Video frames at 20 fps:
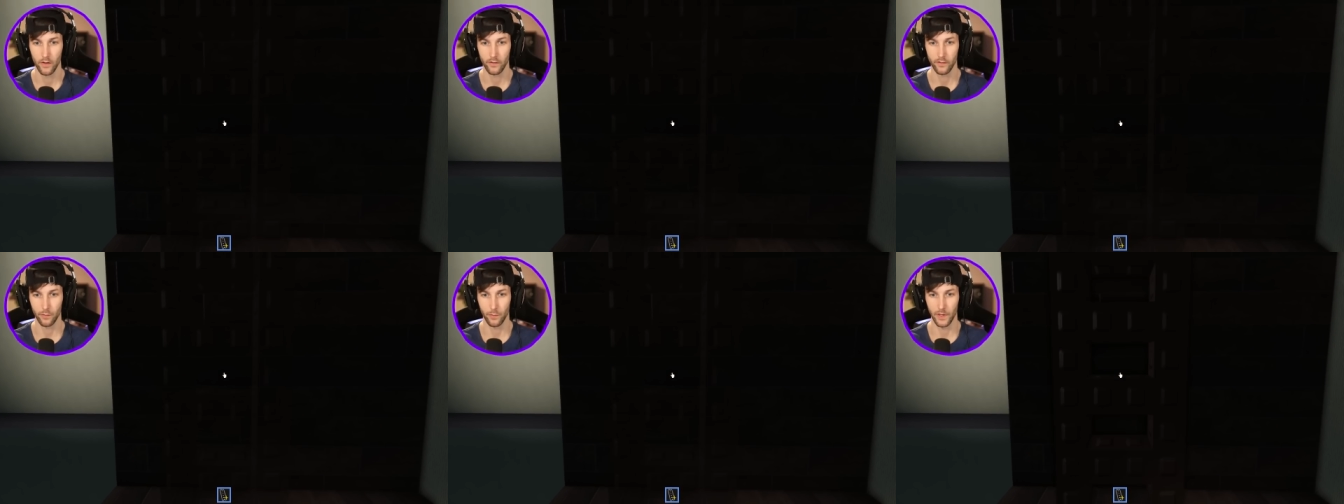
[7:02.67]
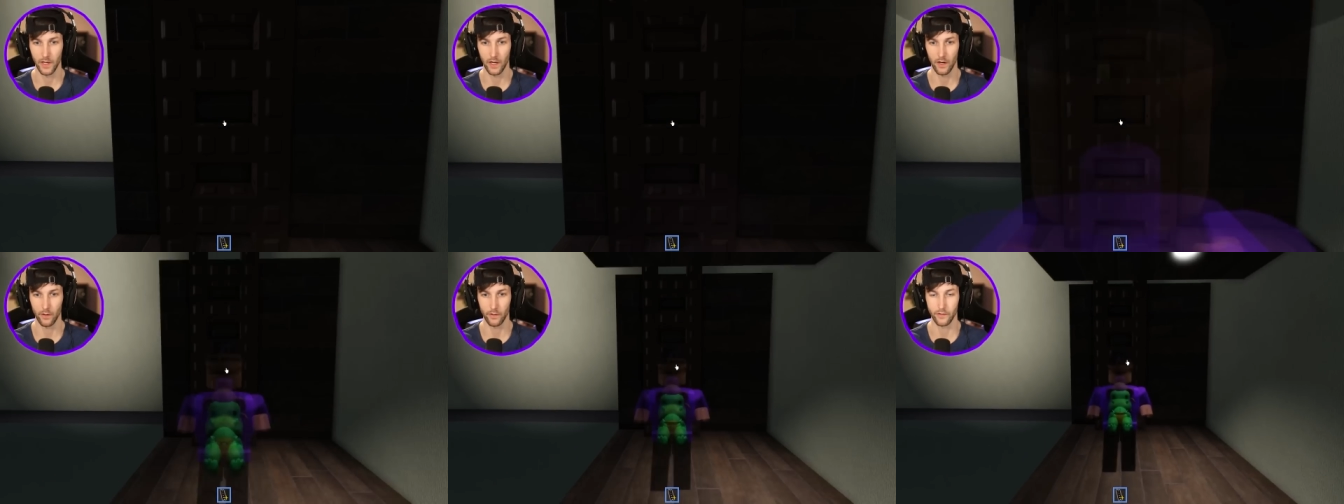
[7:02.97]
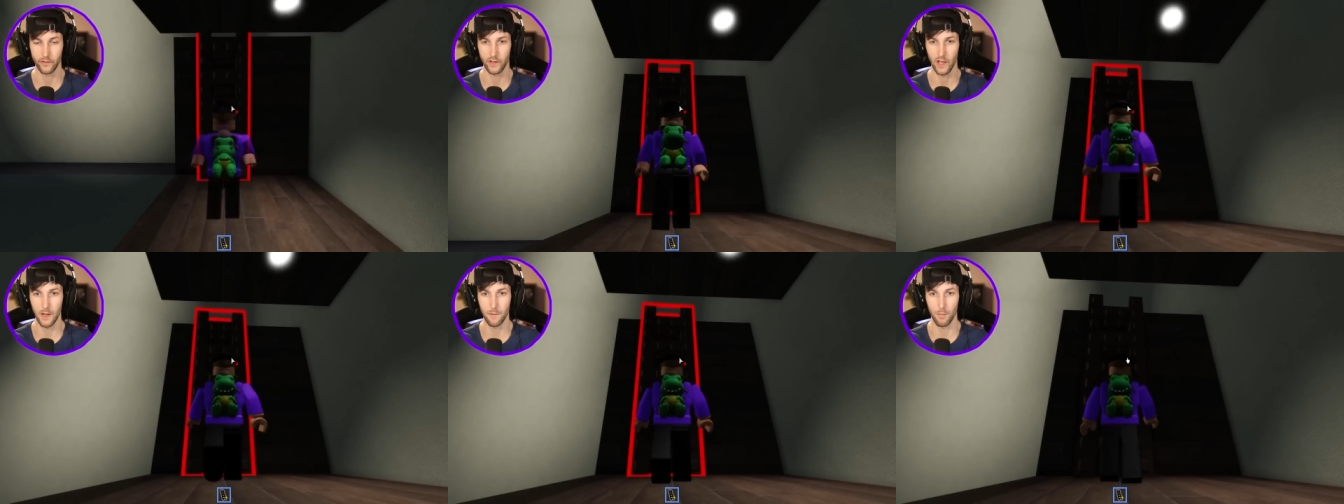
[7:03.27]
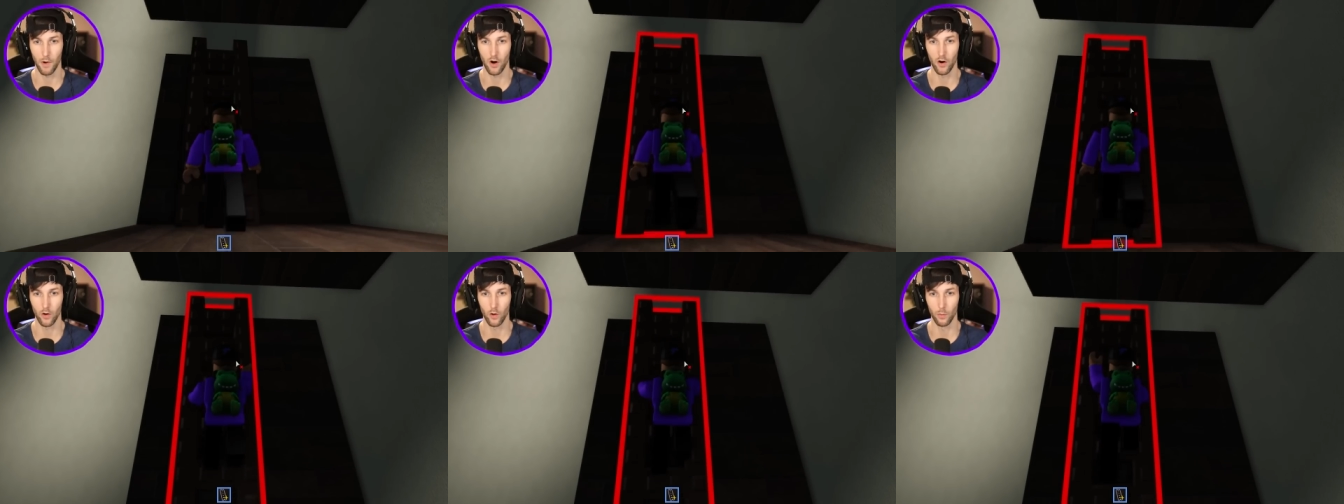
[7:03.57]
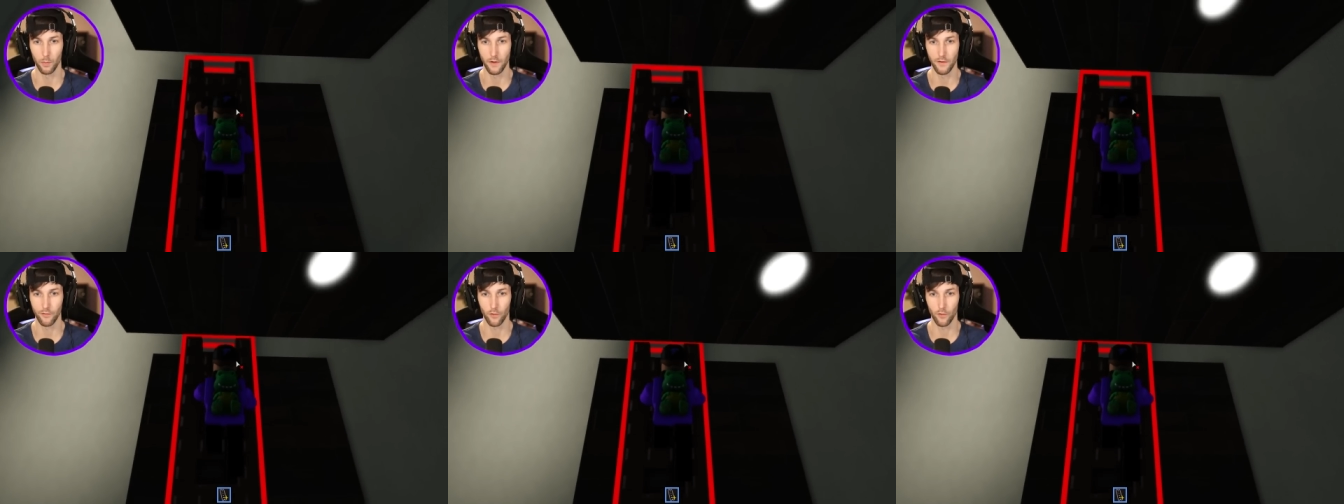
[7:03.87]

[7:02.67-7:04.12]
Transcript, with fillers: So we gotta escape Arnold